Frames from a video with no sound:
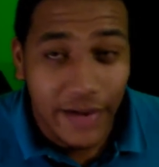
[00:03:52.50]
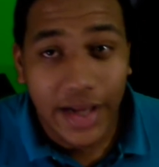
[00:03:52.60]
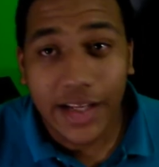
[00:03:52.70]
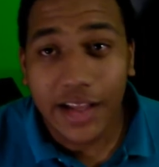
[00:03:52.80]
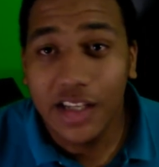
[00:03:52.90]
I
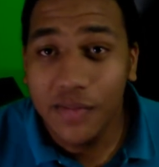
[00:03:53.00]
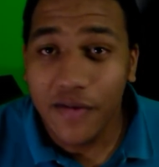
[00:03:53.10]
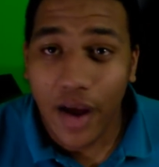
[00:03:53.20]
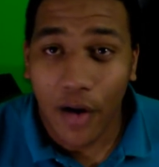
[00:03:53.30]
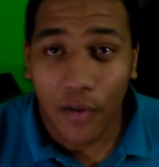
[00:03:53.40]
had to give this
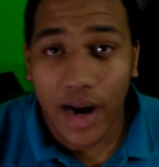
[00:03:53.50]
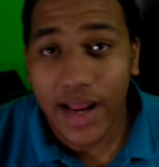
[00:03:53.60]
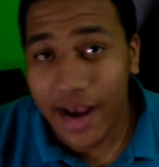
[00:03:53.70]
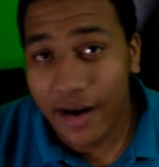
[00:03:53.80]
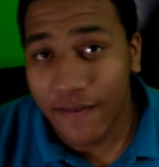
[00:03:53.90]
movie a
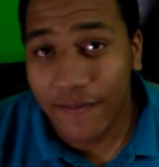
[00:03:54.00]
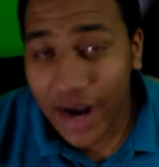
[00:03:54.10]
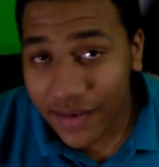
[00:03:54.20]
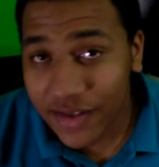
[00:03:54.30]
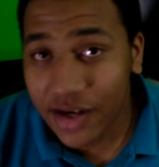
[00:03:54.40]
rating out of
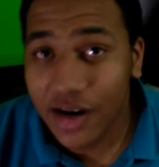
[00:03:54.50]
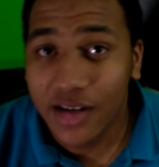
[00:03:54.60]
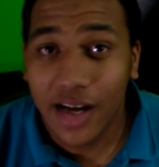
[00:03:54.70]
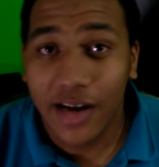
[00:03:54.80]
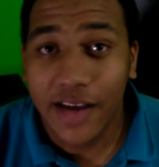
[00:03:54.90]
5
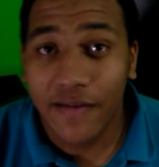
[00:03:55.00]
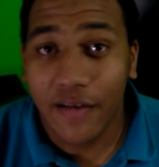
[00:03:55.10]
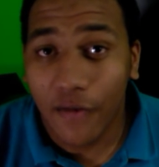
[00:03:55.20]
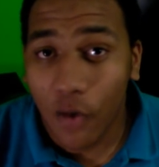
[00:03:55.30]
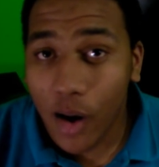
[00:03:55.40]
stars, I'd give it
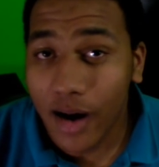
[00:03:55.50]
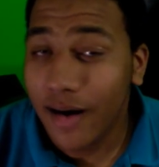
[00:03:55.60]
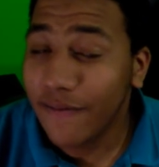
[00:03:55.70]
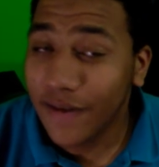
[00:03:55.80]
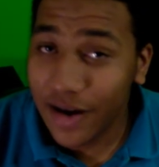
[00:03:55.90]
4
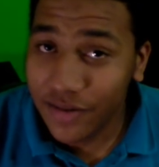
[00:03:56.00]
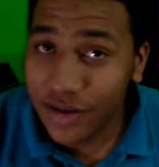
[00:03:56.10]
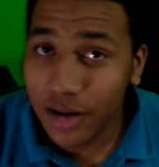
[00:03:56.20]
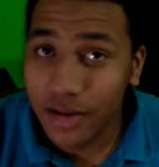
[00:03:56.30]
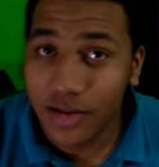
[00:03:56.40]
out of 5
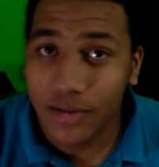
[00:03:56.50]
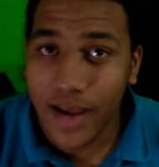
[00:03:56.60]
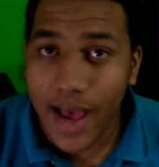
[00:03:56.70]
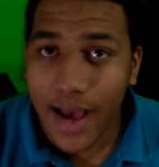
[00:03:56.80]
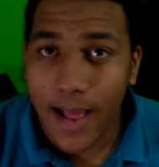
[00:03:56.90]
stars. So
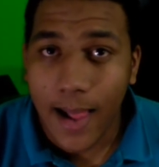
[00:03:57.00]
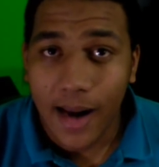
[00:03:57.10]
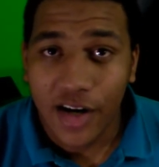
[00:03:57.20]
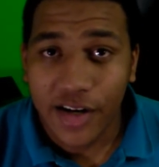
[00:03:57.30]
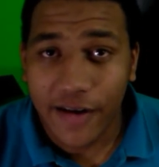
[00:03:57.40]
yeah,
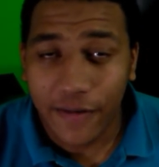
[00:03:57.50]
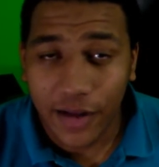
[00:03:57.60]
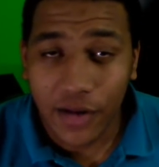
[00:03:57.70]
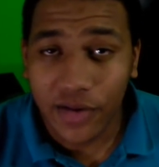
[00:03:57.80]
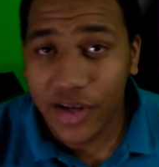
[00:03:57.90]

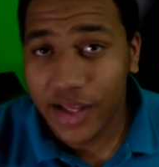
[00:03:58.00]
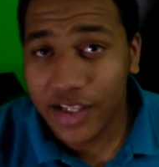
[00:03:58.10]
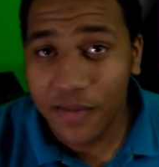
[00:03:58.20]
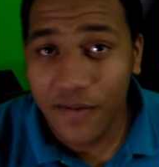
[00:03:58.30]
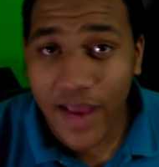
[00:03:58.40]
definitely go check
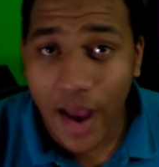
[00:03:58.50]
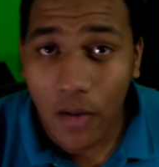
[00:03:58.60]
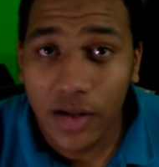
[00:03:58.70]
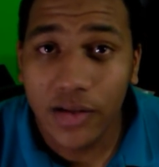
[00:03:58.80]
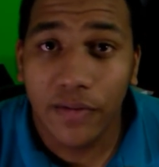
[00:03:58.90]
this movie
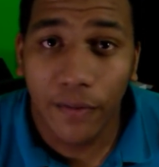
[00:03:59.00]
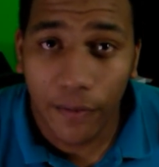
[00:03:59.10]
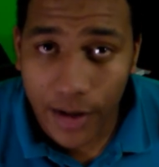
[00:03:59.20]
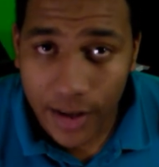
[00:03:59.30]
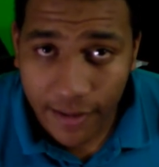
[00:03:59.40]
out. It's
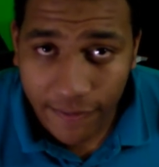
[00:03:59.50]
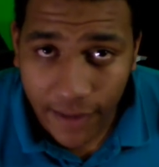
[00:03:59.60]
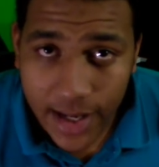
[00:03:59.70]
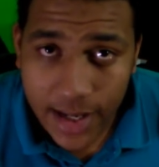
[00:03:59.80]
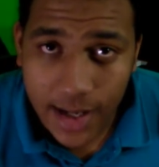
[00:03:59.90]
really funny.